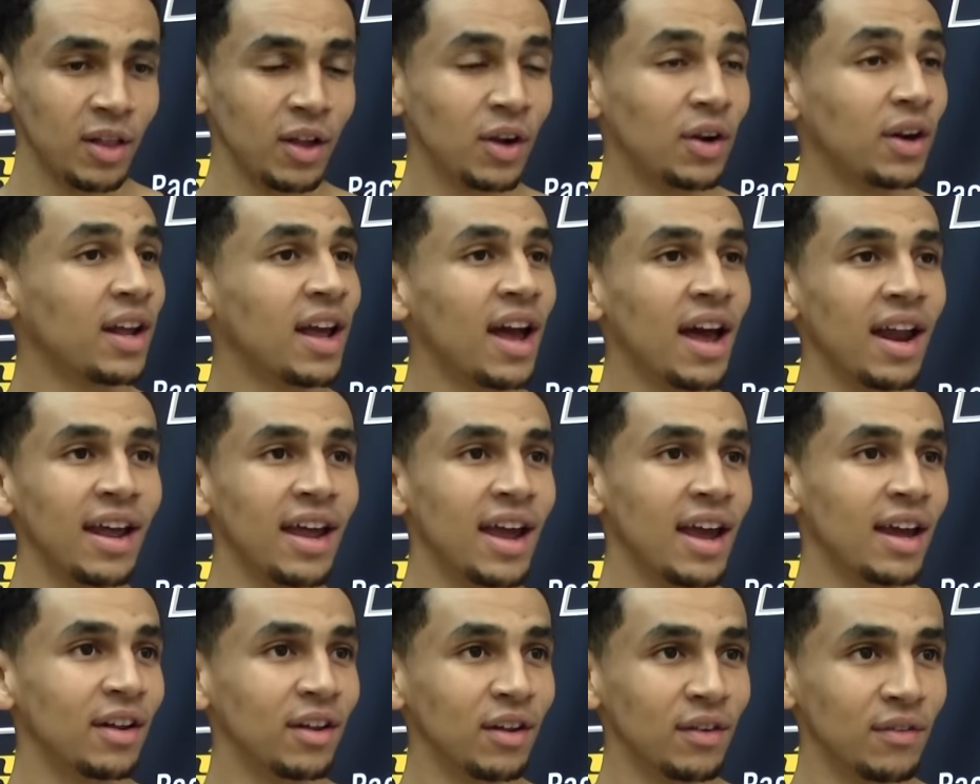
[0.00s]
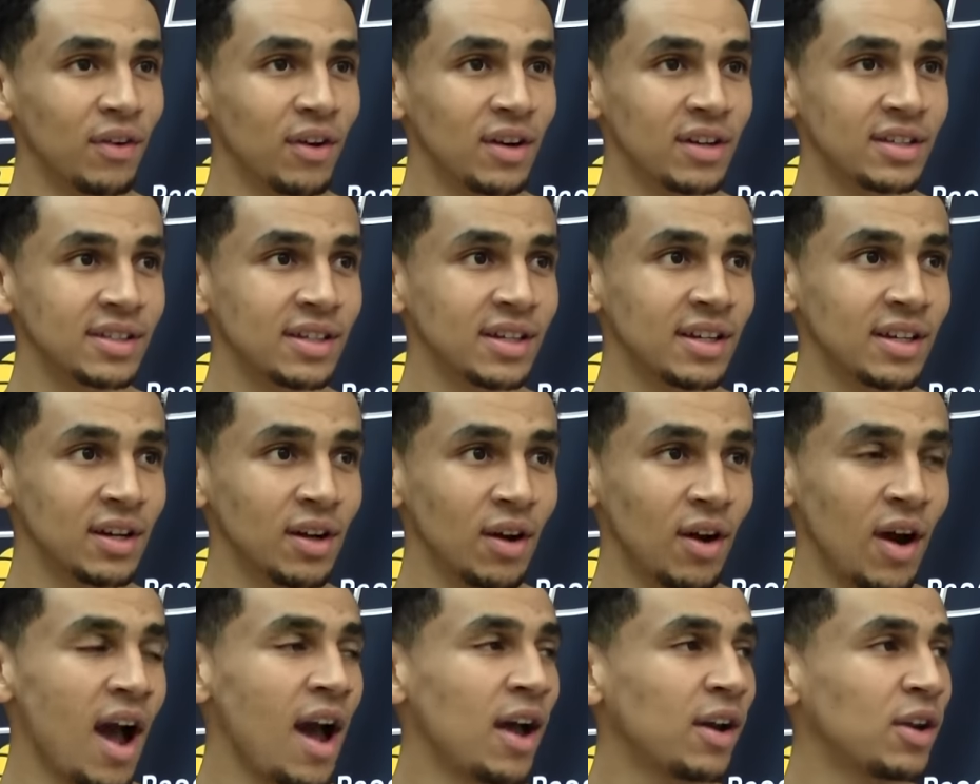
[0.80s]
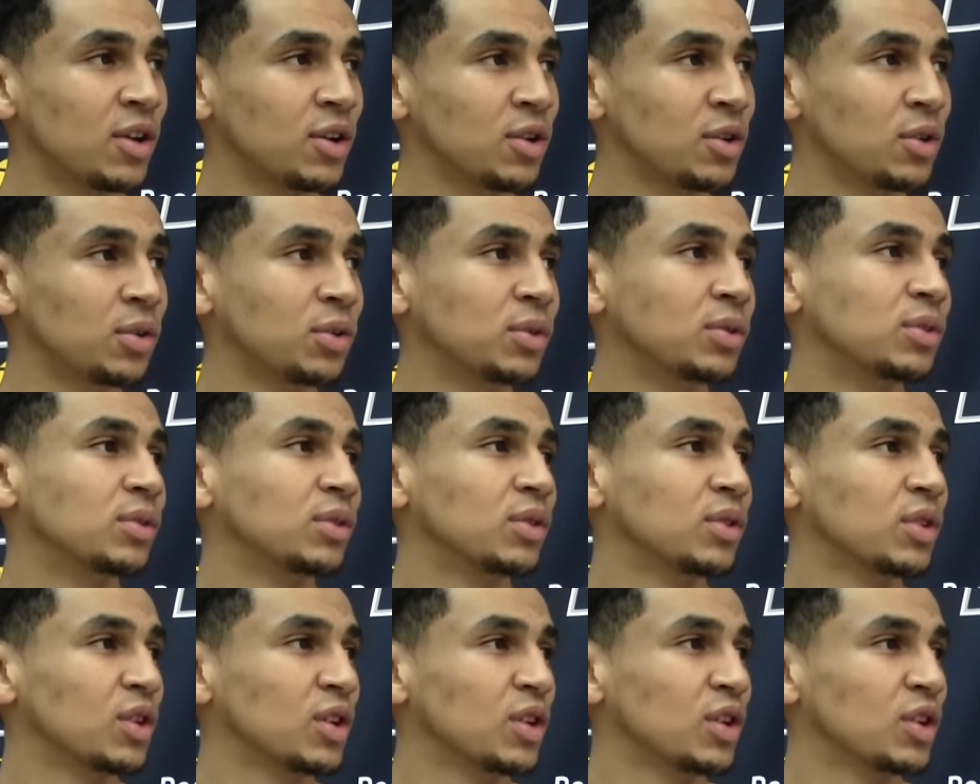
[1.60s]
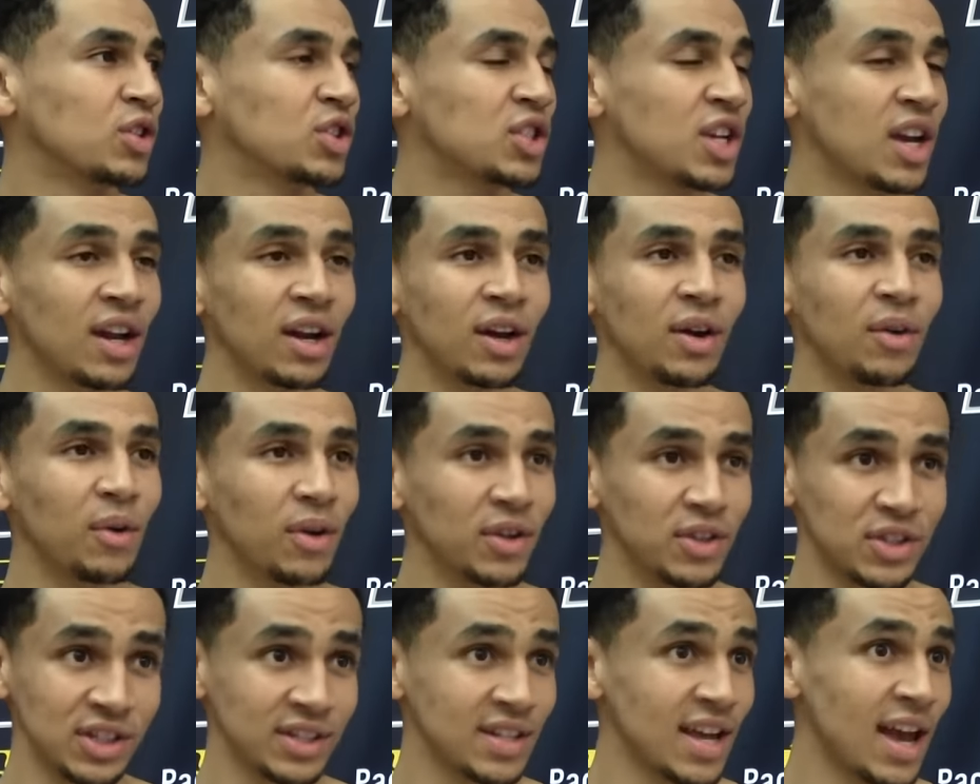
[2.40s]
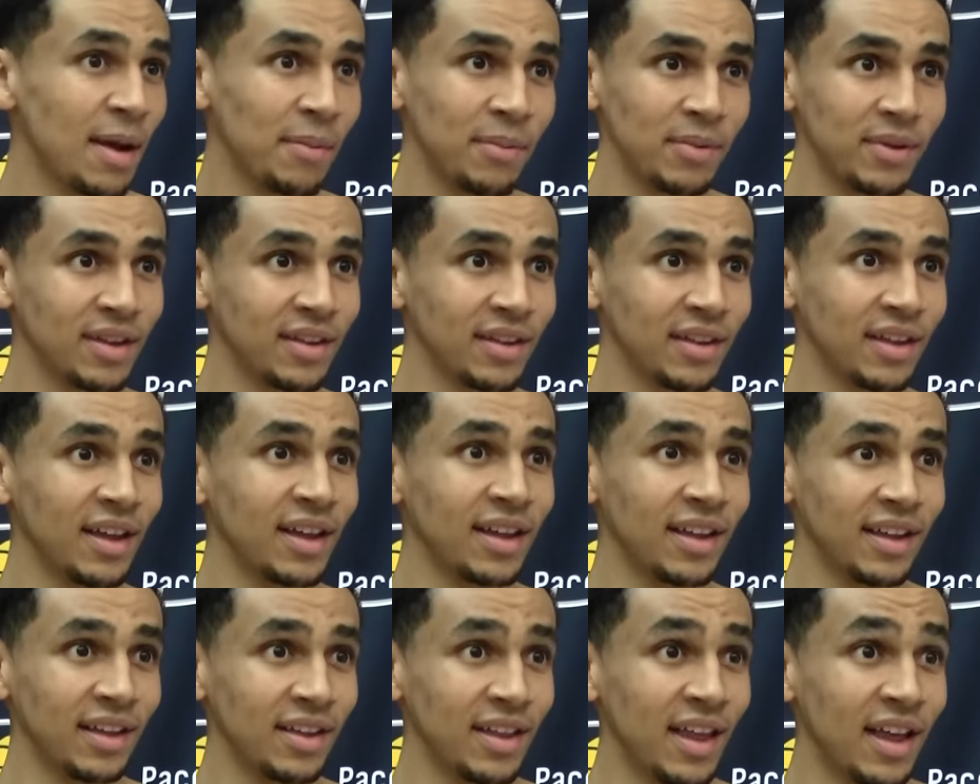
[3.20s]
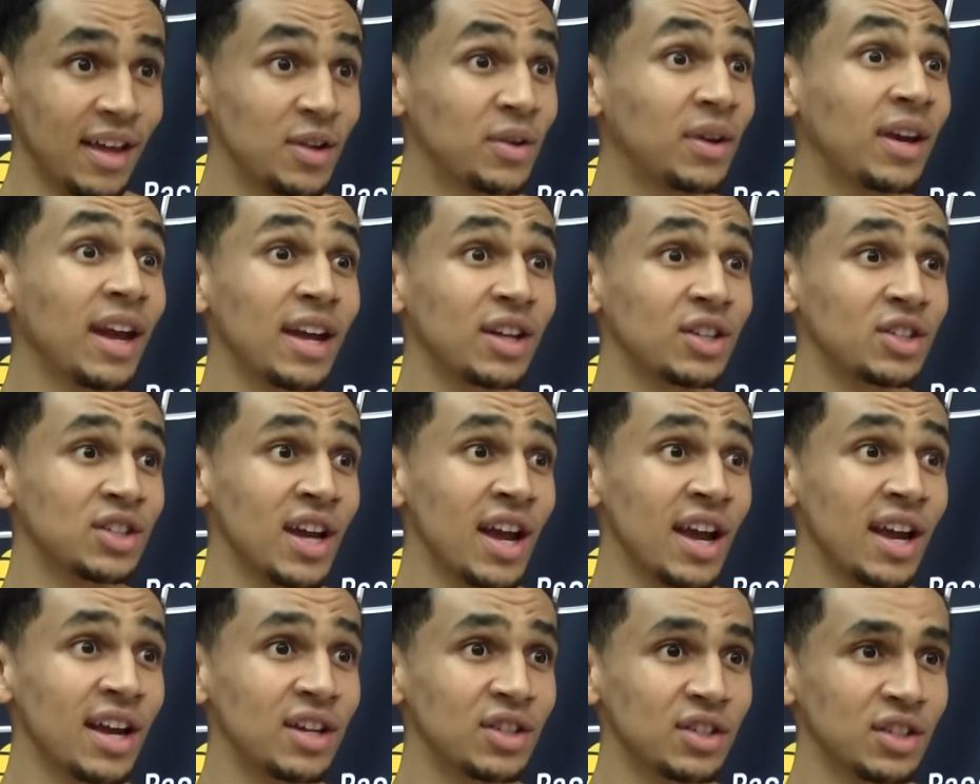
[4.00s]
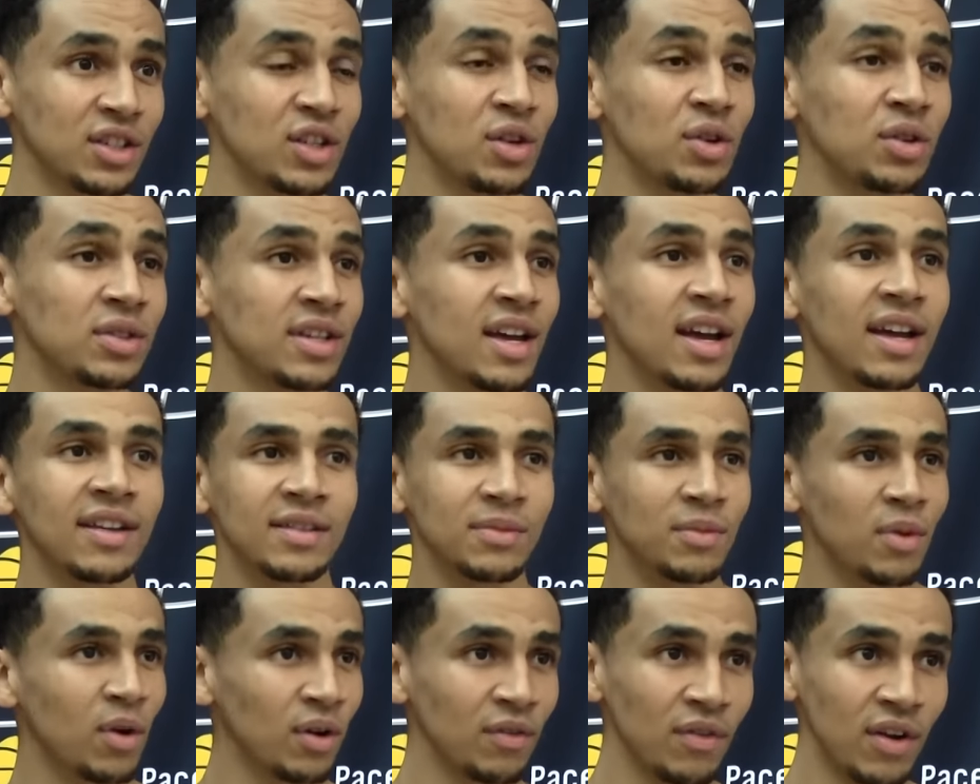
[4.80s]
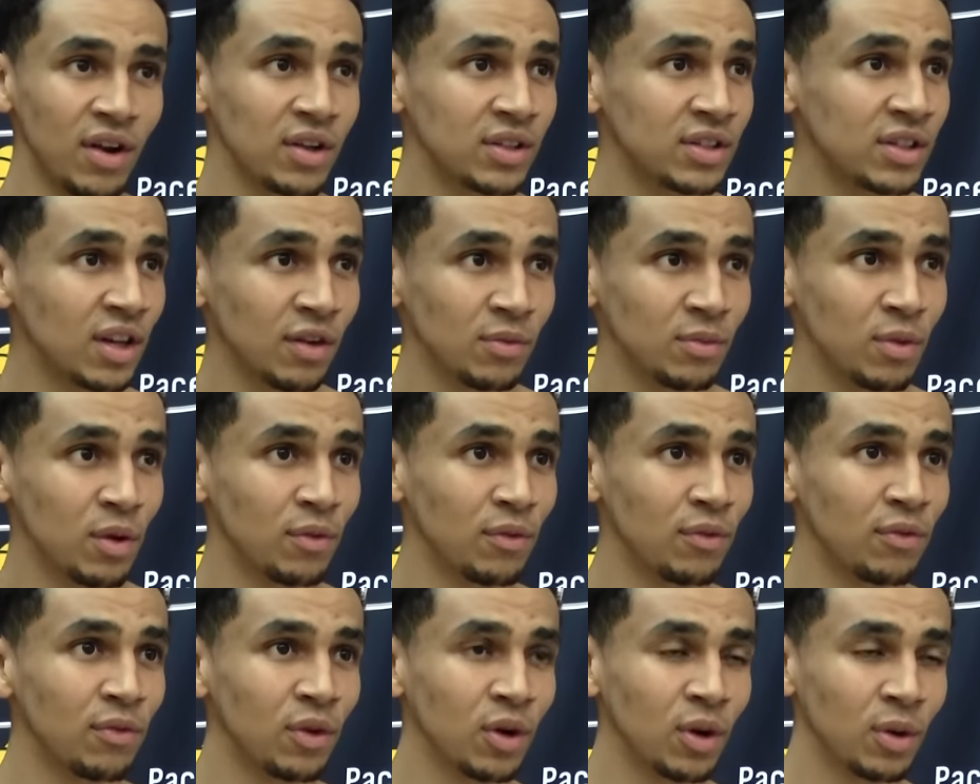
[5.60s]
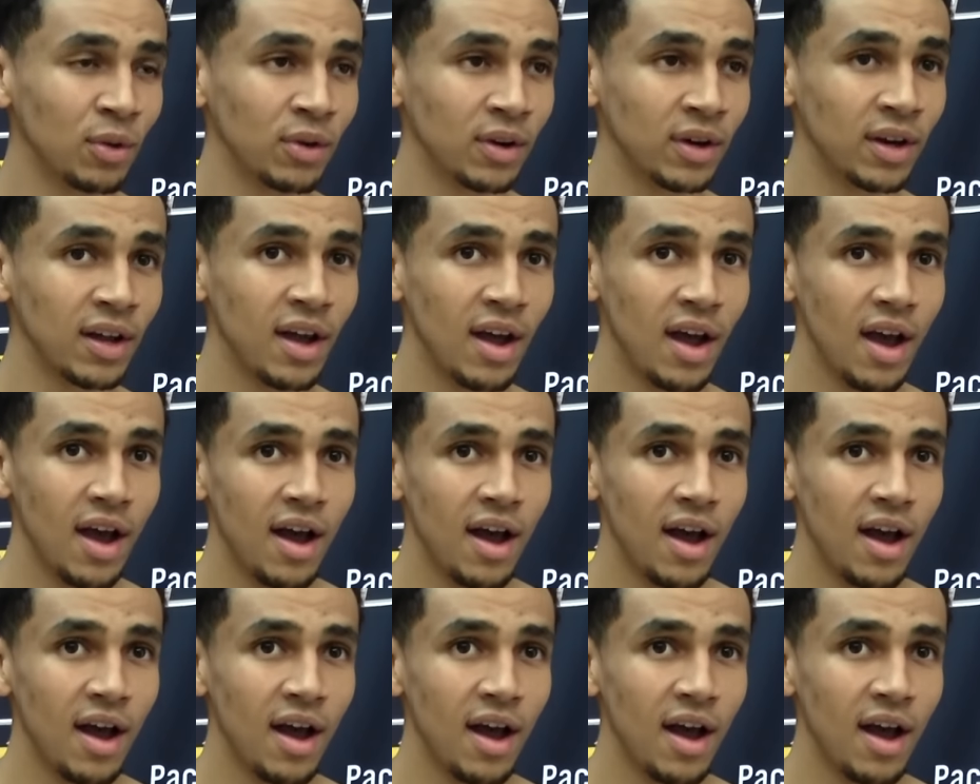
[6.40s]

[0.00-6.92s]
Learning how to handle adversity, how do you channel what just happened and that you can't change, and use that to motivate yourself moving forward.